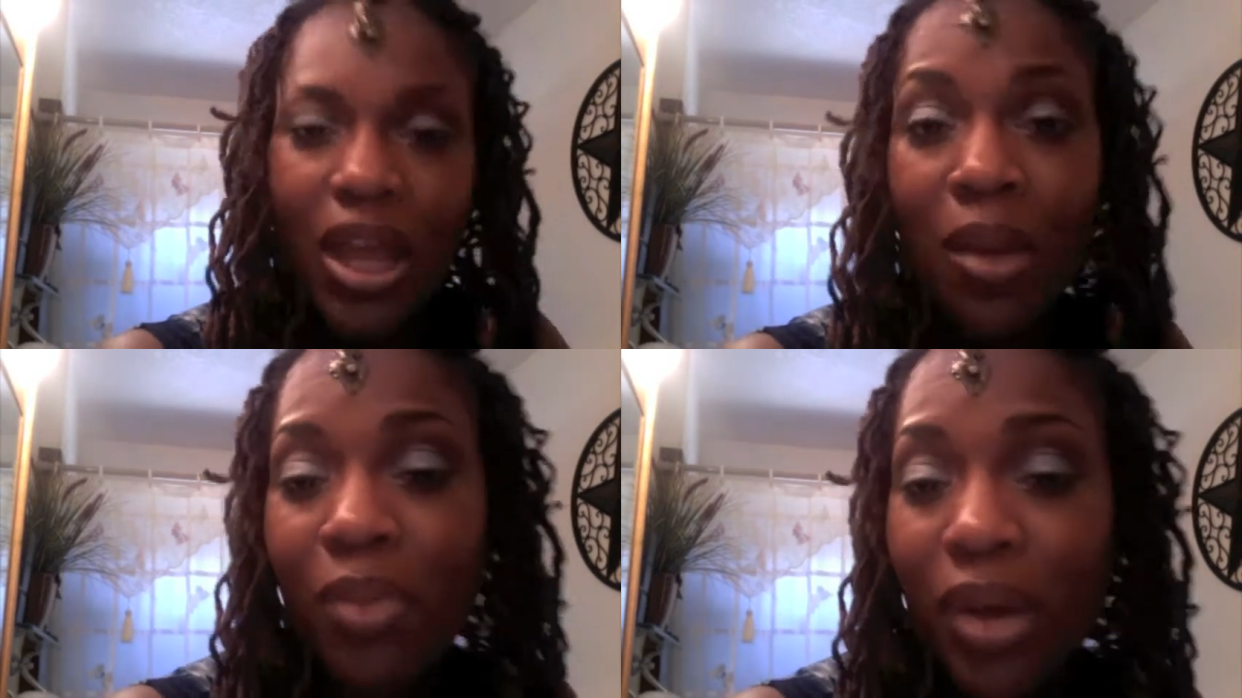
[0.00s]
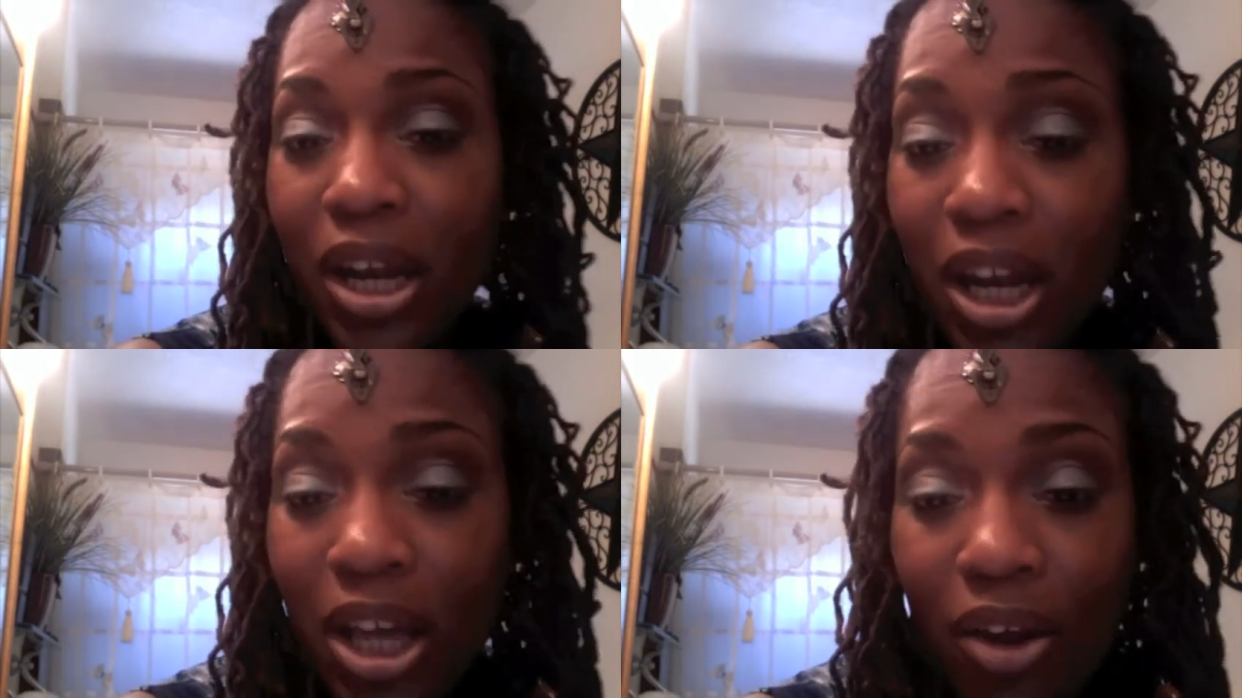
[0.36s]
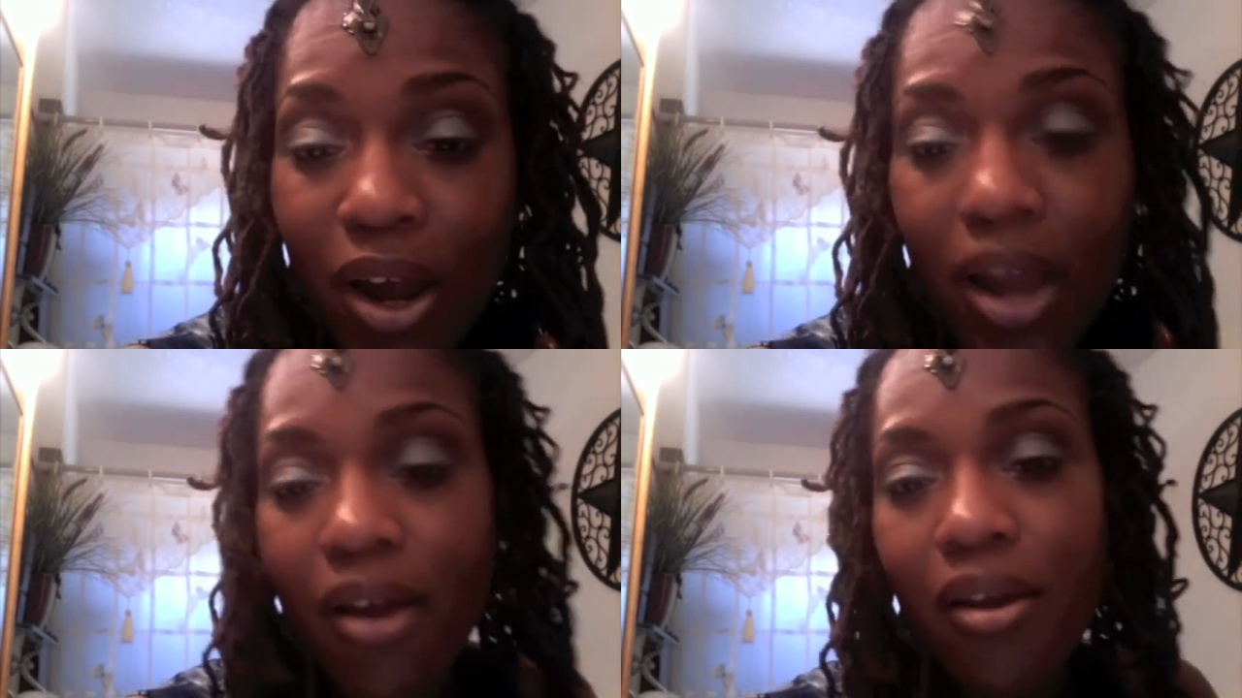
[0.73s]
and put it in your
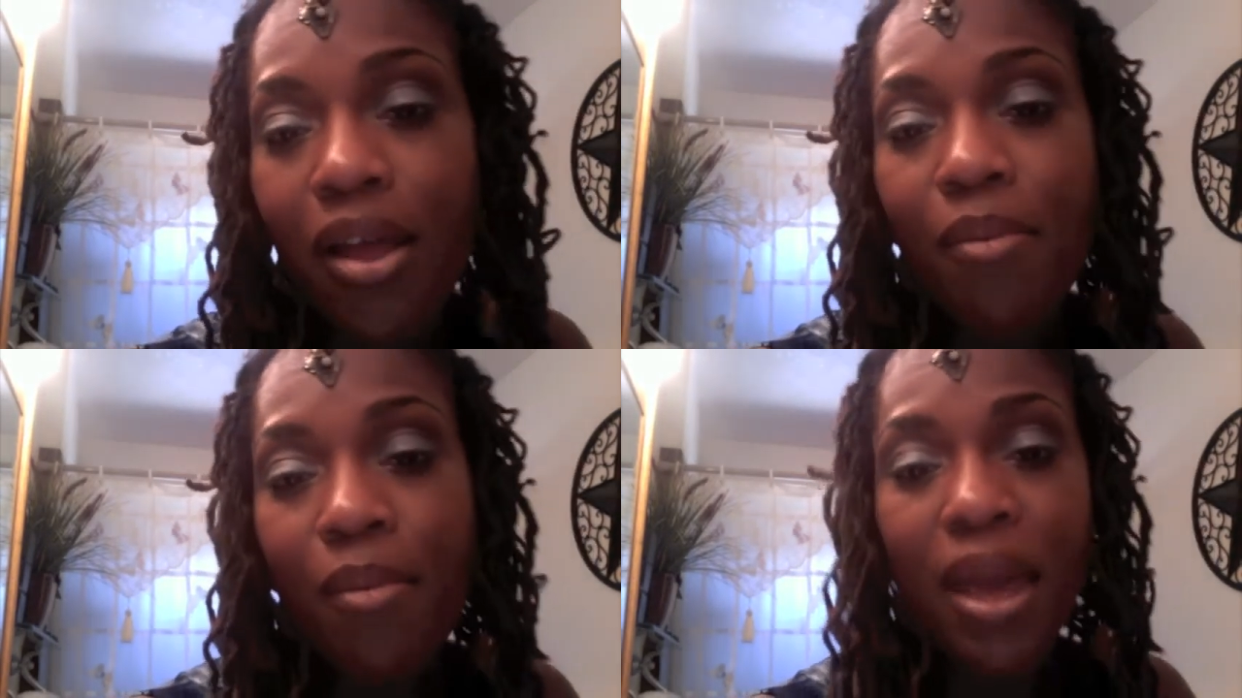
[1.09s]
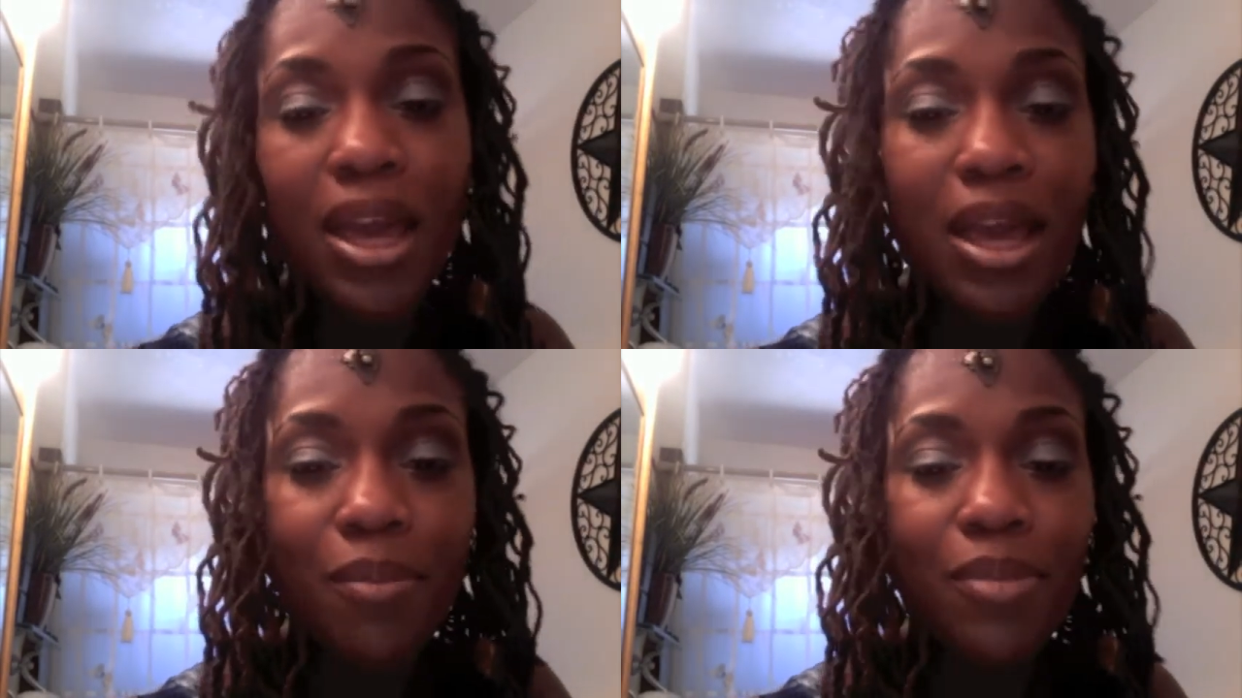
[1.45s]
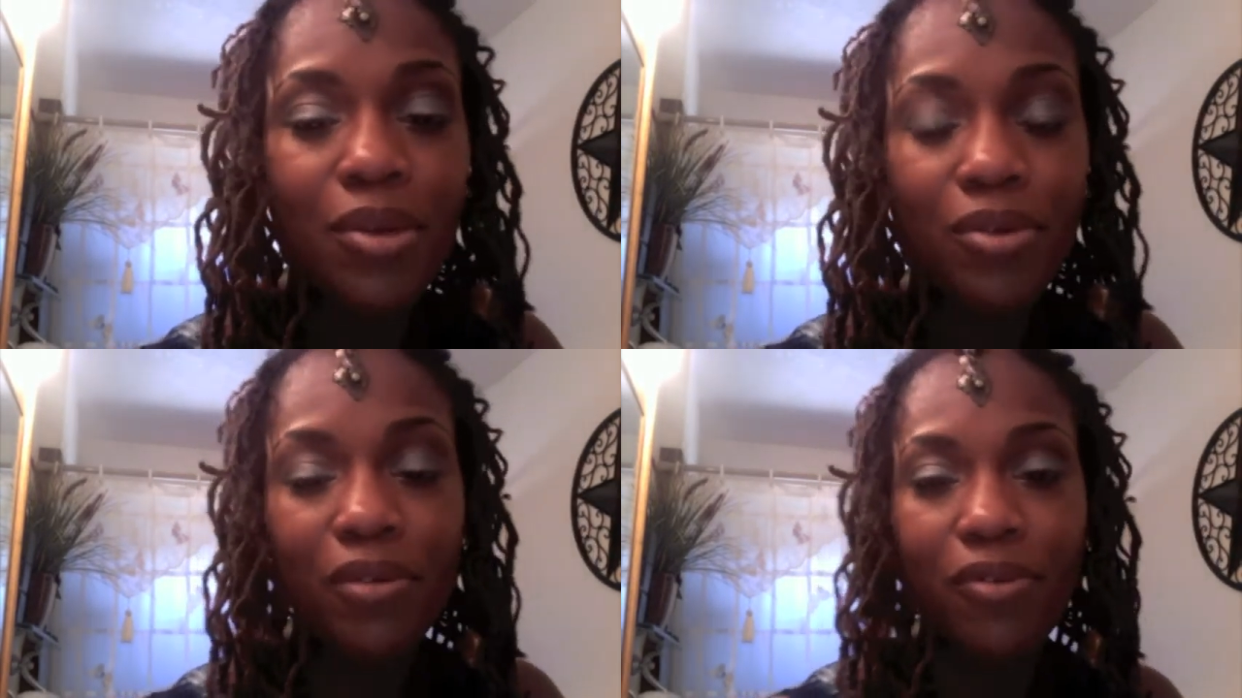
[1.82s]
hair and make it
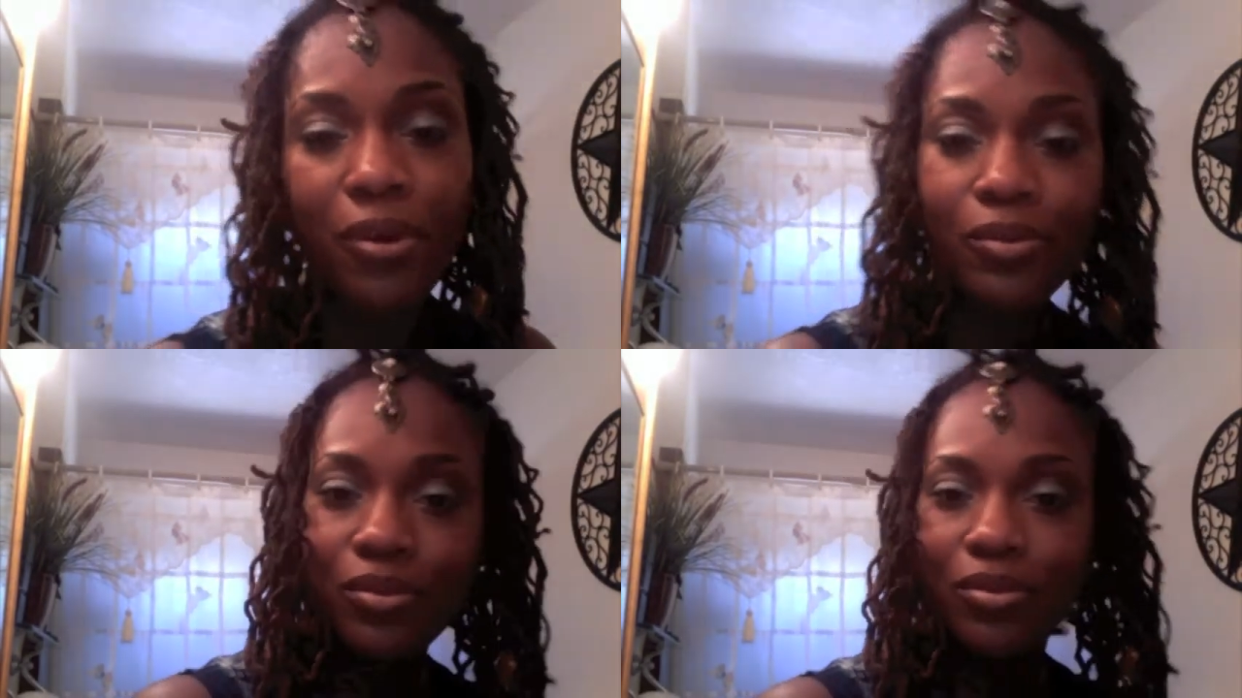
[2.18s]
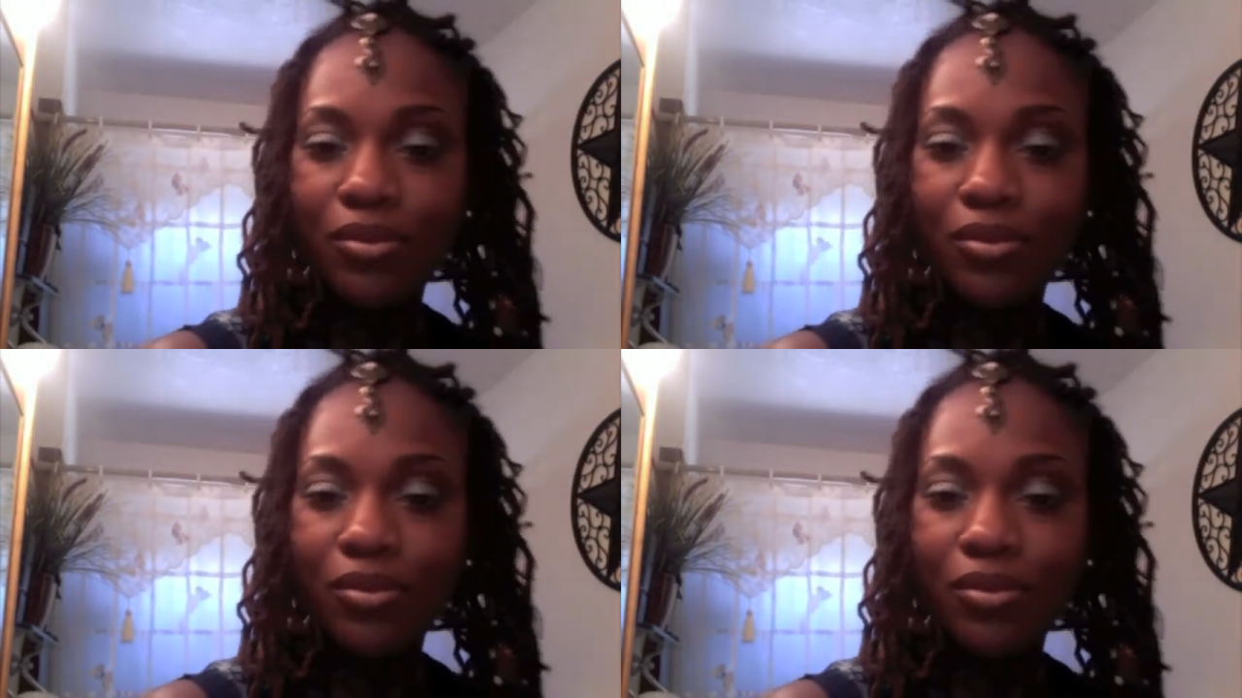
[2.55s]
beautiful.